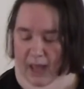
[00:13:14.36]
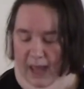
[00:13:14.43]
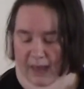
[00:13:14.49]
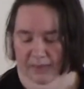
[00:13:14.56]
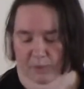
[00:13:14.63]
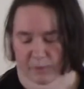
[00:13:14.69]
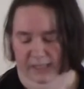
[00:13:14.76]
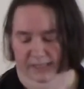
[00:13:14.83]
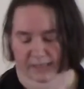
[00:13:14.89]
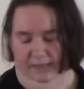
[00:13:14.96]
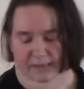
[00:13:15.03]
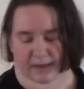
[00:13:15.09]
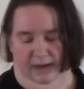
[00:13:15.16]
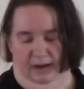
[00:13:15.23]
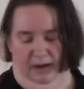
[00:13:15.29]
And then we
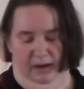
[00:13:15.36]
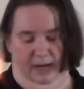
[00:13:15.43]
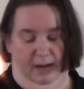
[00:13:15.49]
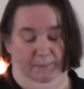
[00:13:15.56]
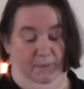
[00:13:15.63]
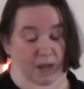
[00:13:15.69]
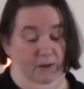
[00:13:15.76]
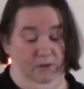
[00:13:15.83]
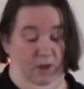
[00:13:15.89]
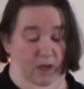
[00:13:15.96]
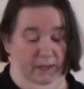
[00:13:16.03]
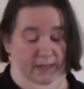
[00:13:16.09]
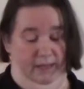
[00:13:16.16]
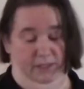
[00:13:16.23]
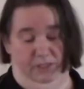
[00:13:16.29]
sit there, and I'm not
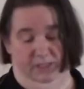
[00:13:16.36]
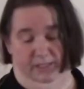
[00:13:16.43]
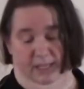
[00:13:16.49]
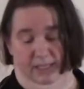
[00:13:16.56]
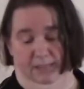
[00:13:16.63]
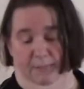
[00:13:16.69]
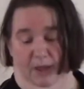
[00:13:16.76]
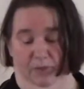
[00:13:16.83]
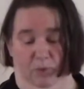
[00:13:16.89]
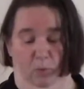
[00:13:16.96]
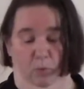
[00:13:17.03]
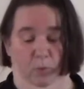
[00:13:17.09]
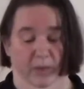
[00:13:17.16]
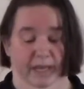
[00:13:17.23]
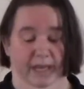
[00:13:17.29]
talking, she says, about the
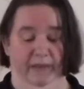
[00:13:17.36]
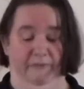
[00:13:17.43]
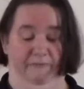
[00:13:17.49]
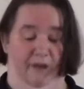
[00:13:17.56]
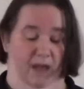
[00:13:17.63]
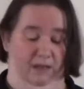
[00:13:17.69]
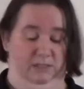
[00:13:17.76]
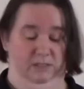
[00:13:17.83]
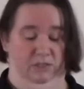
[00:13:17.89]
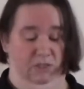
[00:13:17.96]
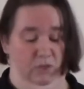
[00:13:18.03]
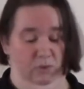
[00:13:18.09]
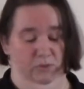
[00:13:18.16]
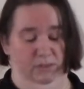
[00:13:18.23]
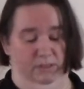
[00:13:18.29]
wee Fox
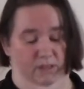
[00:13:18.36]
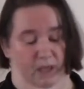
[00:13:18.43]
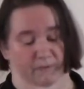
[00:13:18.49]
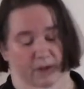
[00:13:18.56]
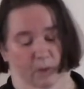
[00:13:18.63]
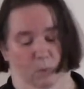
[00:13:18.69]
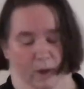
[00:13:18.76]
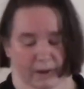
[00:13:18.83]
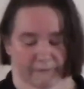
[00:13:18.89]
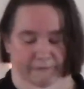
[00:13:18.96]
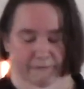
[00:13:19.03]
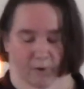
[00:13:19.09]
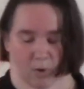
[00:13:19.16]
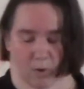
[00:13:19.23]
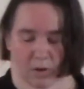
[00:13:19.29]
News-loving white
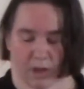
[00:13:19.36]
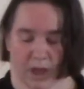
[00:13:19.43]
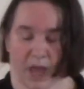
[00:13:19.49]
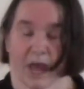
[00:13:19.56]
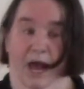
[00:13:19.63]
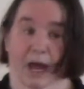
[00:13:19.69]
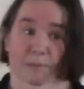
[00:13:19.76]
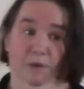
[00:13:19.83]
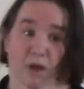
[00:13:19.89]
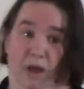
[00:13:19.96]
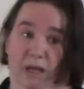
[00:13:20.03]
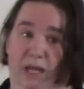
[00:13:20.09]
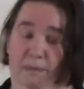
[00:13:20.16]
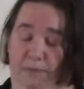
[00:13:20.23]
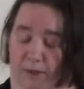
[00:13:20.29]
folk. I'm
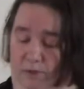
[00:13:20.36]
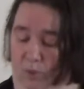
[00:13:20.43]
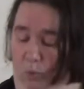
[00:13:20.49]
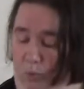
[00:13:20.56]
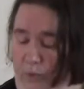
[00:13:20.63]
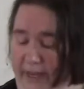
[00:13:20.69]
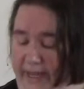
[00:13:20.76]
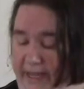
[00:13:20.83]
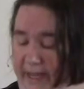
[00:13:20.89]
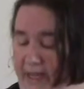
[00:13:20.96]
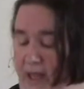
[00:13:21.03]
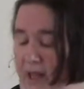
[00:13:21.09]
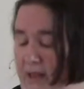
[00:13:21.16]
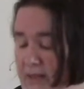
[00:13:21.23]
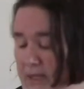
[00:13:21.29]
talking about the wee,
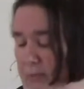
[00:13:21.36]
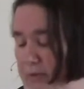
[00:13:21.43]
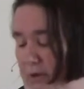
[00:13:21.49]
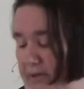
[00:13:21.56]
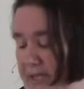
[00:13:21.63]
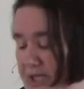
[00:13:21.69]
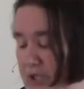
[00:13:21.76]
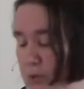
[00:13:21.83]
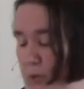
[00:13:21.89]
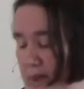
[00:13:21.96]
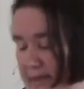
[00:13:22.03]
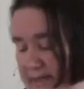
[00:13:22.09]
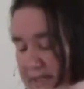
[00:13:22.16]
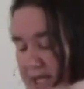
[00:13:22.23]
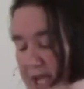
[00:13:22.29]
liberal-ish,
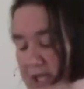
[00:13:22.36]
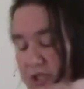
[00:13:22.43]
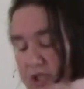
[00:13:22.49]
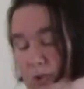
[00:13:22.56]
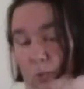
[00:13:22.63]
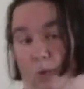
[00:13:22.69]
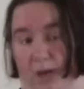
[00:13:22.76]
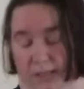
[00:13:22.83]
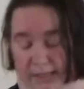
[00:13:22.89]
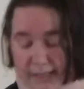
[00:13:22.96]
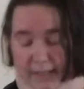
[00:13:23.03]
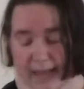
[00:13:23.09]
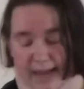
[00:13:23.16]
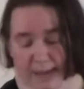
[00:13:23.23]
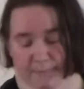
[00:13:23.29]
well-intentioned ones
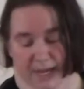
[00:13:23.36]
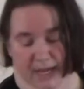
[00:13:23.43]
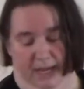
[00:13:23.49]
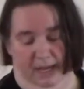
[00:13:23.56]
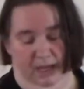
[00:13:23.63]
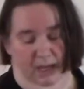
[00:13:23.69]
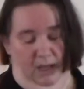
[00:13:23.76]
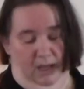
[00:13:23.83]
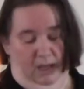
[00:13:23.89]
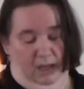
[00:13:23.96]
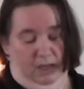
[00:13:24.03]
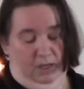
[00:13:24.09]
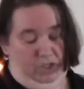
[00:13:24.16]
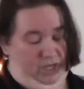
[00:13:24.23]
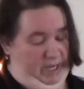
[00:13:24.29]
like me,
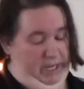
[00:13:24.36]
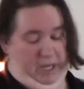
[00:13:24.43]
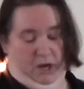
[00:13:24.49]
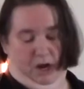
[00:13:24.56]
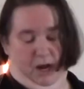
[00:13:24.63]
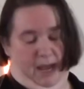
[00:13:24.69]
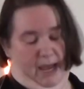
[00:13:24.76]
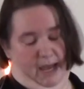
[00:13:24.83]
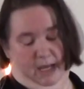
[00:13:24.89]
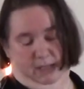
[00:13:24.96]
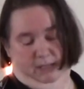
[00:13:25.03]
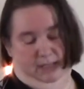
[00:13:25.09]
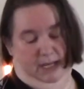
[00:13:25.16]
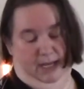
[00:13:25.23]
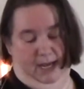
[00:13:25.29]
shaking our
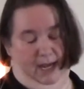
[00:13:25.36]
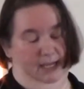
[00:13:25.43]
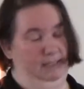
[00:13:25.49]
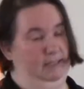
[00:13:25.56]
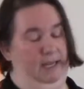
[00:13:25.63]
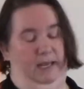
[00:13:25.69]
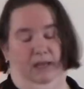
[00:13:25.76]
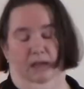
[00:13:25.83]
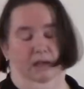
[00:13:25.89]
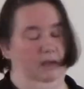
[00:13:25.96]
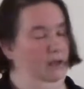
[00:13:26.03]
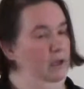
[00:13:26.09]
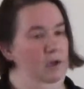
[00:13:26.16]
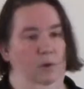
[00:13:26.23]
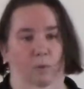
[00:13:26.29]
heads, asking,
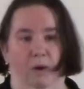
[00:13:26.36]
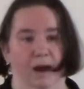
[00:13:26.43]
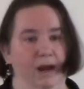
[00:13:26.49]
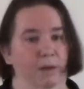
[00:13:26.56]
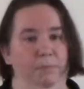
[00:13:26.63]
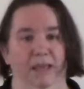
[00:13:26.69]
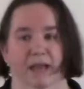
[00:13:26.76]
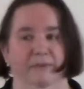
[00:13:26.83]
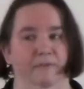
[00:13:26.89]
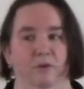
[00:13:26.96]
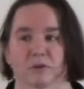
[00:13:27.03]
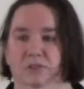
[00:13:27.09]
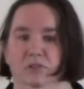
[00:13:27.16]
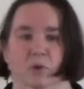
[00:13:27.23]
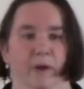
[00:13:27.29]
why are black
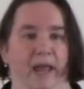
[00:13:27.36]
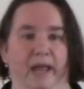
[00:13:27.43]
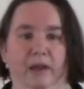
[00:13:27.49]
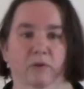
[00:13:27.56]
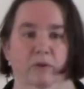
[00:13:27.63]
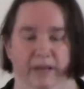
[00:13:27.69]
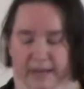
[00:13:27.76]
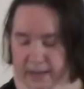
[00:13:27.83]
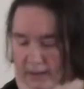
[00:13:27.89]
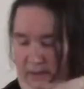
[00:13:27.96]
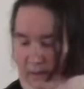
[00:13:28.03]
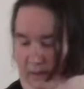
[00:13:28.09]
folks so angry?